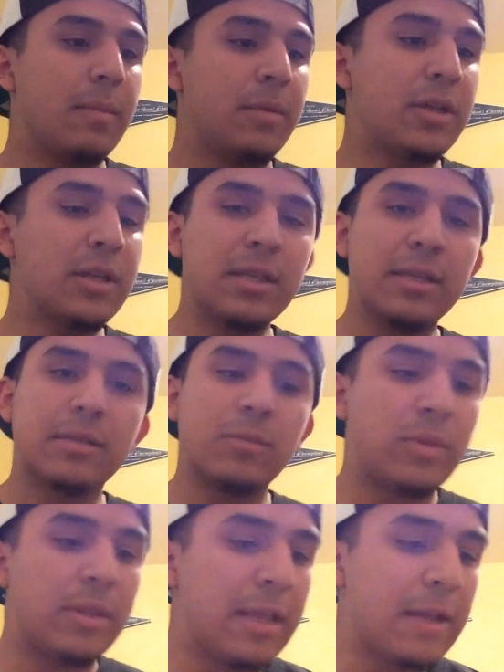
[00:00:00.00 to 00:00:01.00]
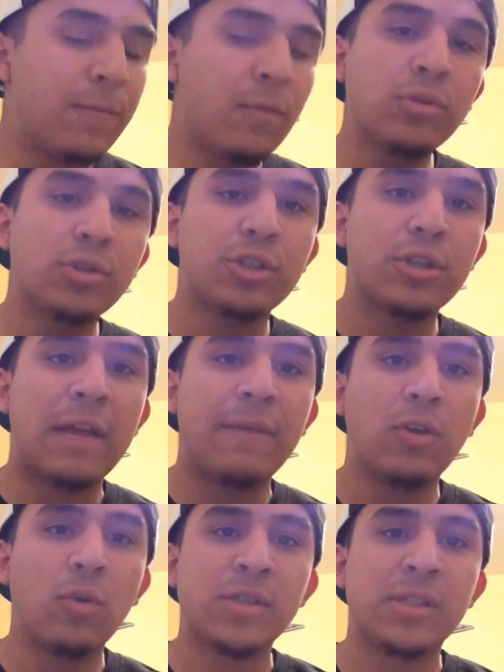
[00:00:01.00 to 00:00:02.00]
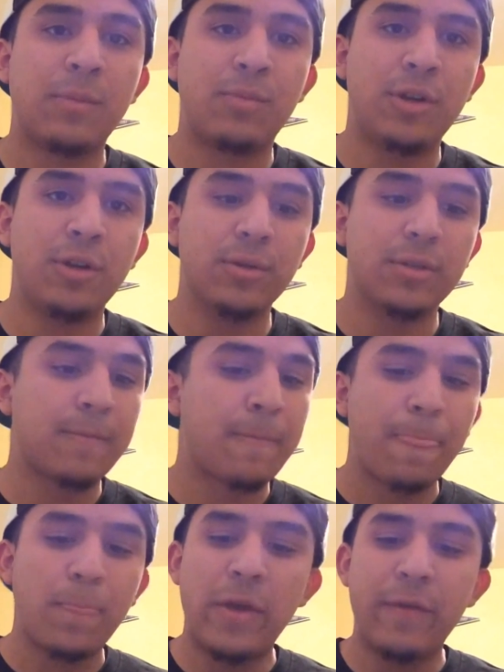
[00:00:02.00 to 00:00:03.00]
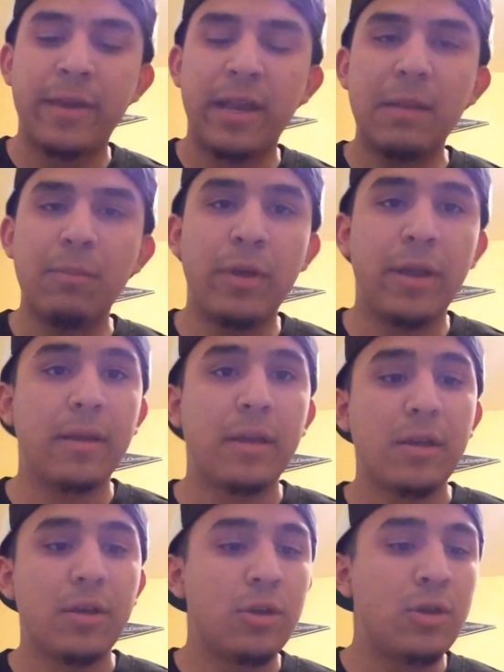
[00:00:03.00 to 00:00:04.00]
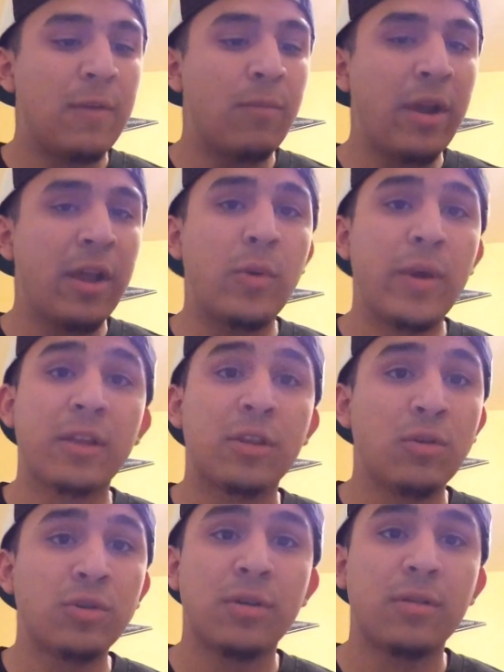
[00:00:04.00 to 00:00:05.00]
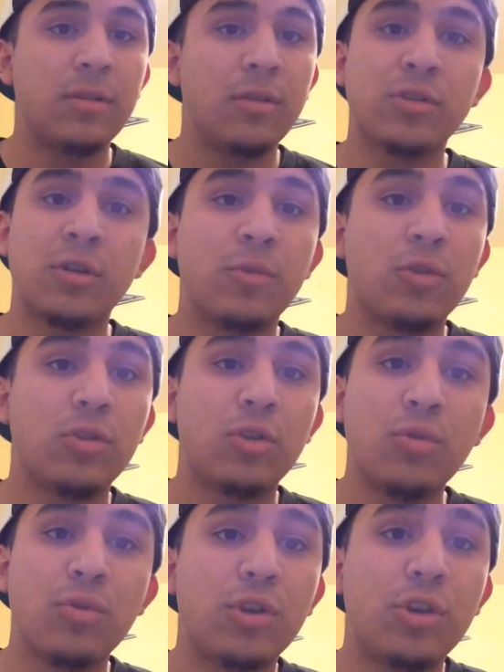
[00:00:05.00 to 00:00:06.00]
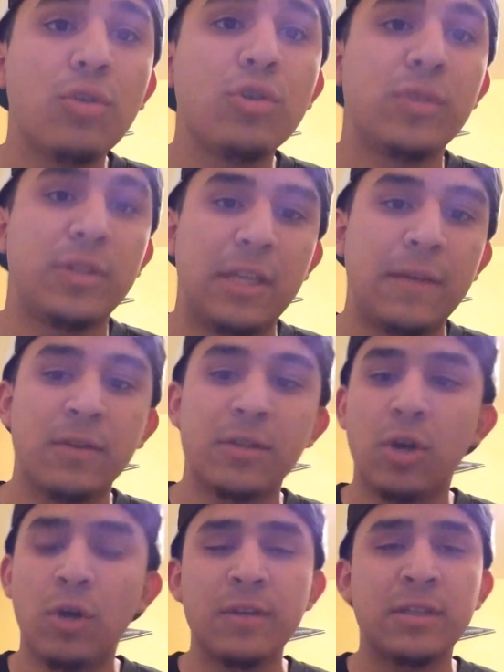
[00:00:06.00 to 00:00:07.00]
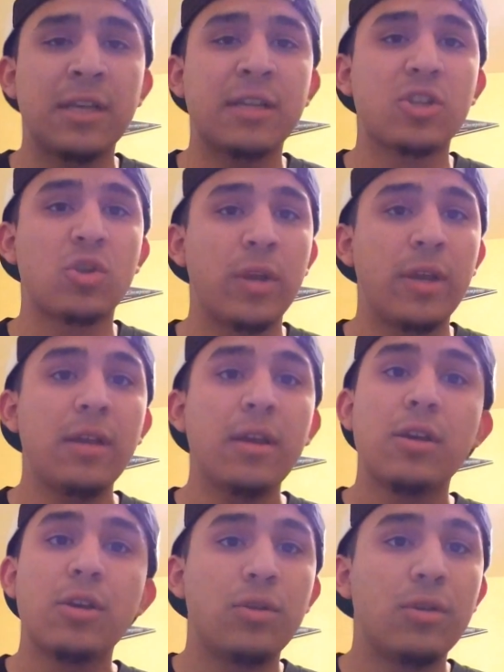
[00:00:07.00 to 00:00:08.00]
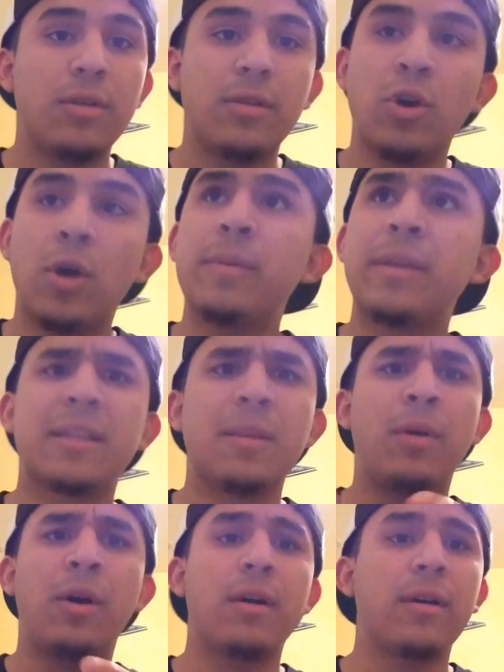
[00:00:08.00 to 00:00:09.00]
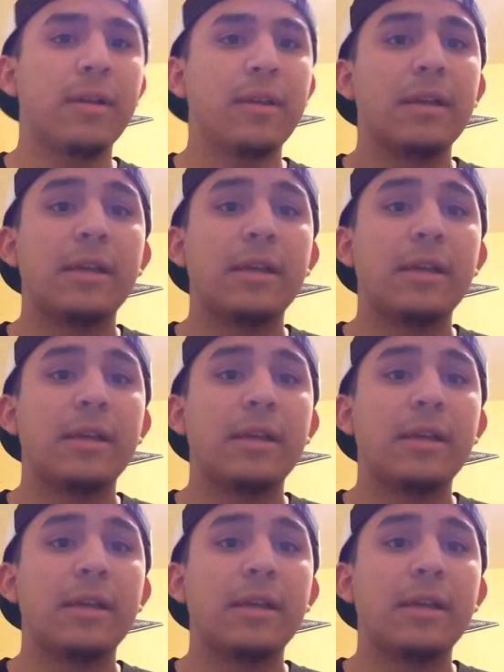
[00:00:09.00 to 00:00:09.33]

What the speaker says: Look at this. Nick Foles should have no reason to produce. You have Kenny Britt. You have Brian Quick. Those are two huge receivers, over 6'3". You go up and get the ball.